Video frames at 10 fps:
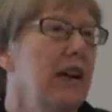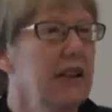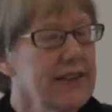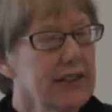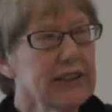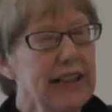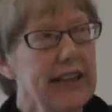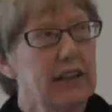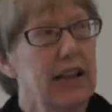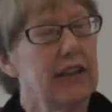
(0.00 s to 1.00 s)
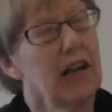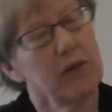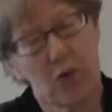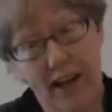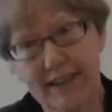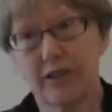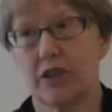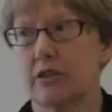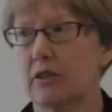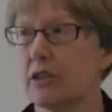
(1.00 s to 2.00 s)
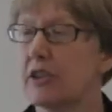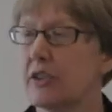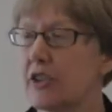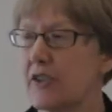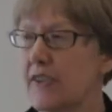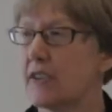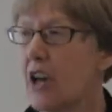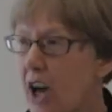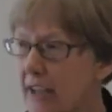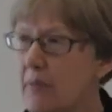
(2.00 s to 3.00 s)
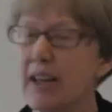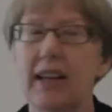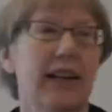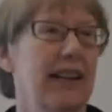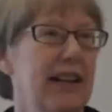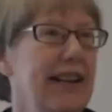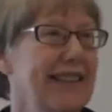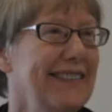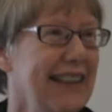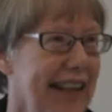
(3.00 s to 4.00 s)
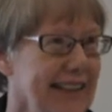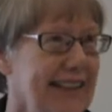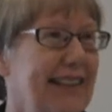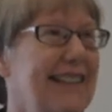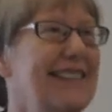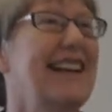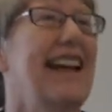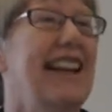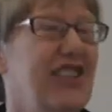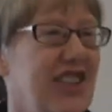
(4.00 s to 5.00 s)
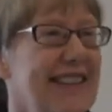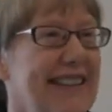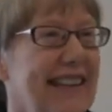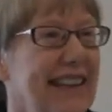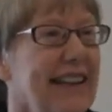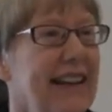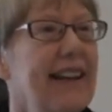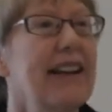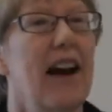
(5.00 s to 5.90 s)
certainly in, in, in, Western cultures, hmm. autonomy is linked to agency.